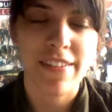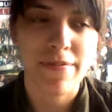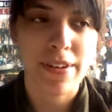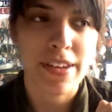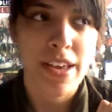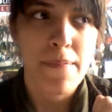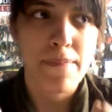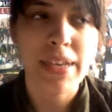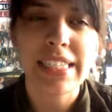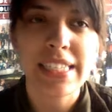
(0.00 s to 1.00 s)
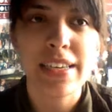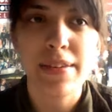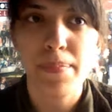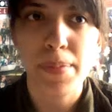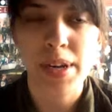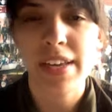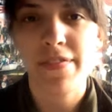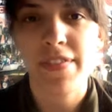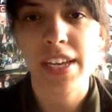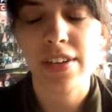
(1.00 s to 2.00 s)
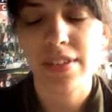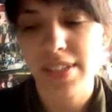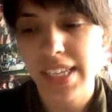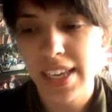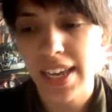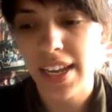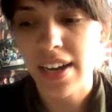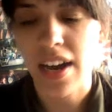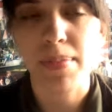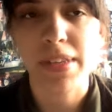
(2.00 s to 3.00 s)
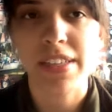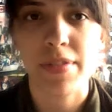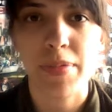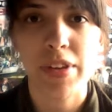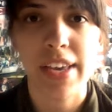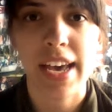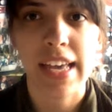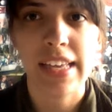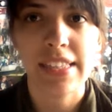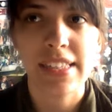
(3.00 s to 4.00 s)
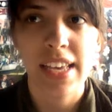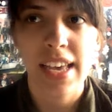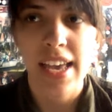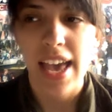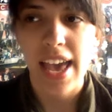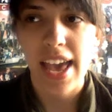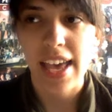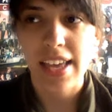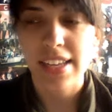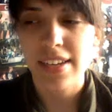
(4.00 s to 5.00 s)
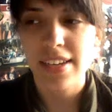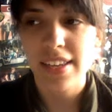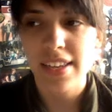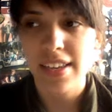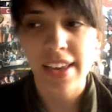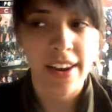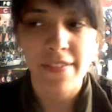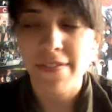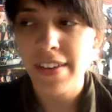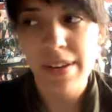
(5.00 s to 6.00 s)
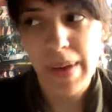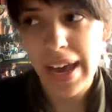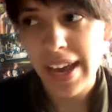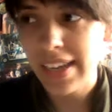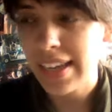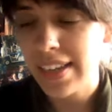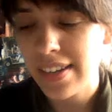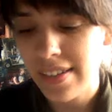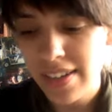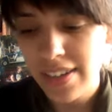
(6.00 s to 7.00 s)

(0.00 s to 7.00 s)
I've been missing putting up videos and getting comments from you guys and getting feedback and